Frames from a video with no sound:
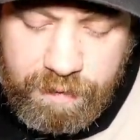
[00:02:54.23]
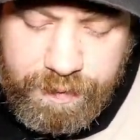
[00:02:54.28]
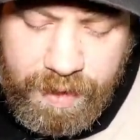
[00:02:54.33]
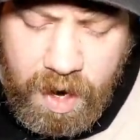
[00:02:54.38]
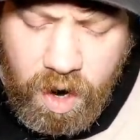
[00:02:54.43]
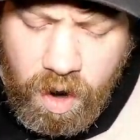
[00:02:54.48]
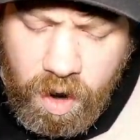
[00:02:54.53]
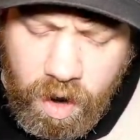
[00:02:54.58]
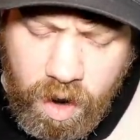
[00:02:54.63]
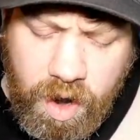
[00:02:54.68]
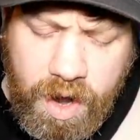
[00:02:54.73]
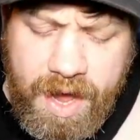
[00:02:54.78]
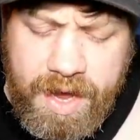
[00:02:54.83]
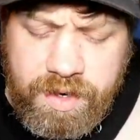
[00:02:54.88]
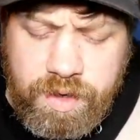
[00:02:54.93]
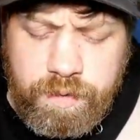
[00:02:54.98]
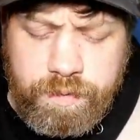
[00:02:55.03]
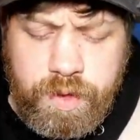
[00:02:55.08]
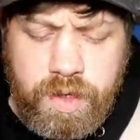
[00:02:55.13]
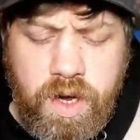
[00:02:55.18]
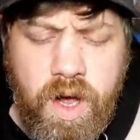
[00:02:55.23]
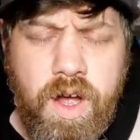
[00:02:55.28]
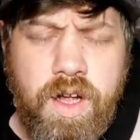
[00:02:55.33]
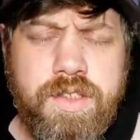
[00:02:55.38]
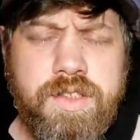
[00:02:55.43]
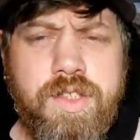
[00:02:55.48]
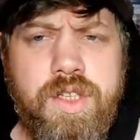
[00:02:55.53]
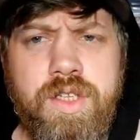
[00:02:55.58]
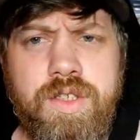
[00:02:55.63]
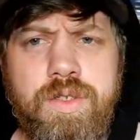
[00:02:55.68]
If there are any of the
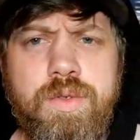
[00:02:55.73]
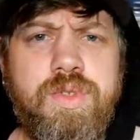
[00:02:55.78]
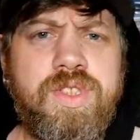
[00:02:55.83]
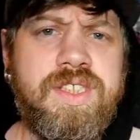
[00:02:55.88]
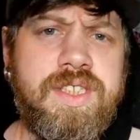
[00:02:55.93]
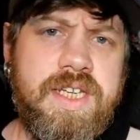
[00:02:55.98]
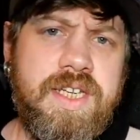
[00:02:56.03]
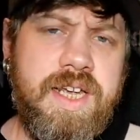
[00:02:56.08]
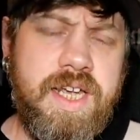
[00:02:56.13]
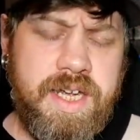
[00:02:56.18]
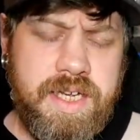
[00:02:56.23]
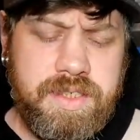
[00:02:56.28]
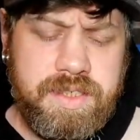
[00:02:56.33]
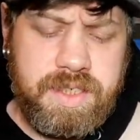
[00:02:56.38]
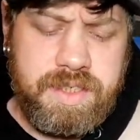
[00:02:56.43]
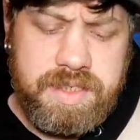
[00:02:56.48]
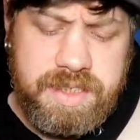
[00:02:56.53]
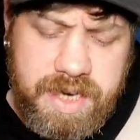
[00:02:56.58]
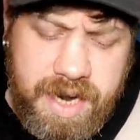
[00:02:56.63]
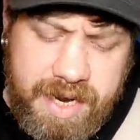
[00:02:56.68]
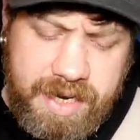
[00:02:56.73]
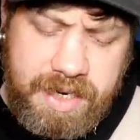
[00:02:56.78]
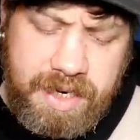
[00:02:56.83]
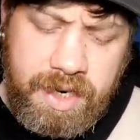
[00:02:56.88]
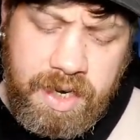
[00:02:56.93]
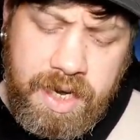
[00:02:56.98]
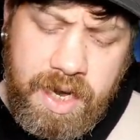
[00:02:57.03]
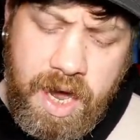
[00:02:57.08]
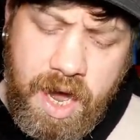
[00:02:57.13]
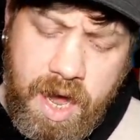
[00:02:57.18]
cards that you see here today,
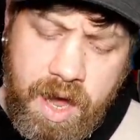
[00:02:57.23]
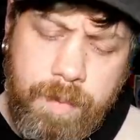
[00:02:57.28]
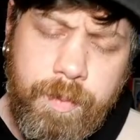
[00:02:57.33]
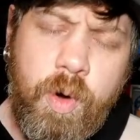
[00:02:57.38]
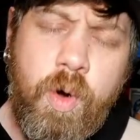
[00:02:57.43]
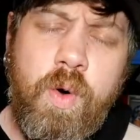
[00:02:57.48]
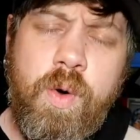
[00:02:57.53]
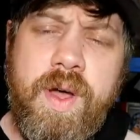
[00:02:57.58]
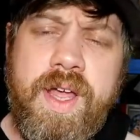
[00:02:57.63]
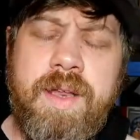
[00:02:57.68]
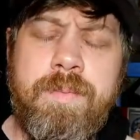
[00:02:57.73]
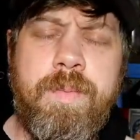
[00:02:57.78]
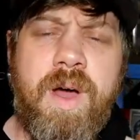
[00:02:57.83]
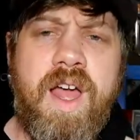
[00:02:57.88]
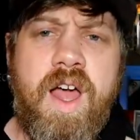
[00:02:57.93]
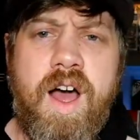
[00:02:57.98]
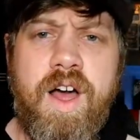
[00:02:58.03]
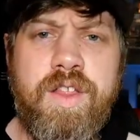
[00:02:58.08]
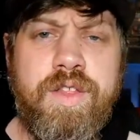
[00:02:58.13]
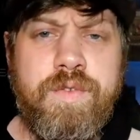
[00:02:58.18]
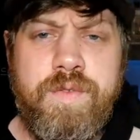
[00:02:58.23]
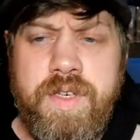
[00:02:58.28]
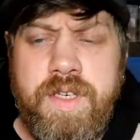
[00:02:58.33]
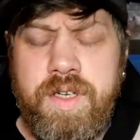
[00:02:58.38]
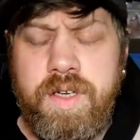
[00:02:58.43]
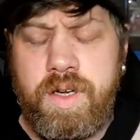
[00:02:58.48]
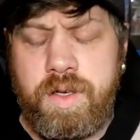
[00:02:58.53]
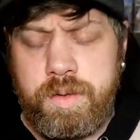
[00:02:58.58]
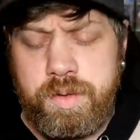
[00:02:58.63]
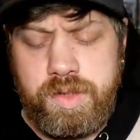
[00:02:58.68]
or in my other
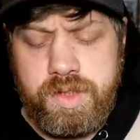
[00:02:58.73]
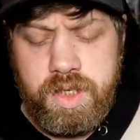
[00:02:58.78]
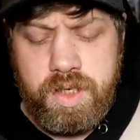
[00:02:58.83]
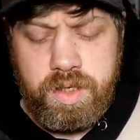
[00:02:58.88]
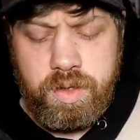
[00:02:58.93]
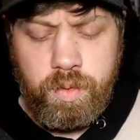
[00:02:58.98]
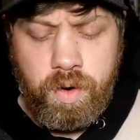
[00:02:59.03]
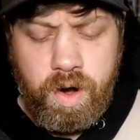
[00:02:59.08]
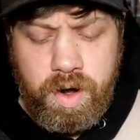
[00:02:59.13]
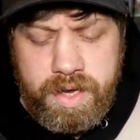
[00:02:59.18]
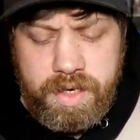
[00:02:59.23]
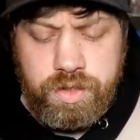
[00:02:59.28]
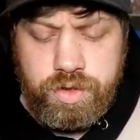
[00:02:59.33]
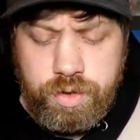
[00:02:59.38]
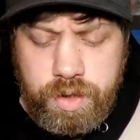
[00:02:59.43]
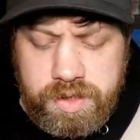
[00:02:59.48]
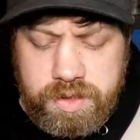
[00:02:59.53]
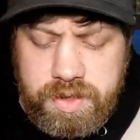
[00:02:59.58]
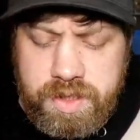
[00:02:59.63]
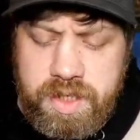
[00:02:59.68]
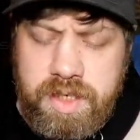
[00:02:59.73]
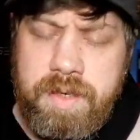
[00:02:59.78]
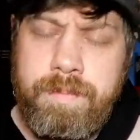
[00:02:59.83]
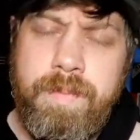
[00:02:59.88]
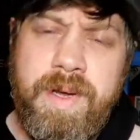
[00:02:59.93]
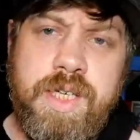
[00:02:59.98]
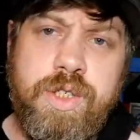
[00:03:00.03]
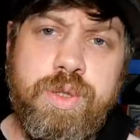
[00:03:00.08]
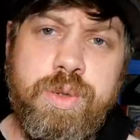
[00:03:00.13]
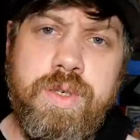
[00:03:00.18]
videos that you are interested in,
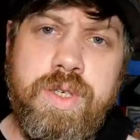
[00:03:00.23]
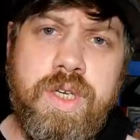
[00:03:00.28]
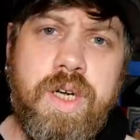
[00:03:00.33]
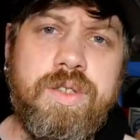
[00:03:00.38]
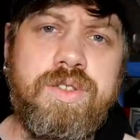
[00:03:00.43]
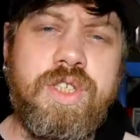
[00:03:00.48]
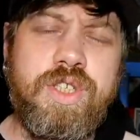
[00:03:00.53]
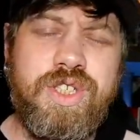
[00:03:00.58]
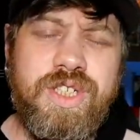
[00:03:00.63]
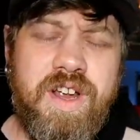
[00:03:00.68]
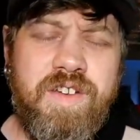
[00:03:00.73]
make sure you go to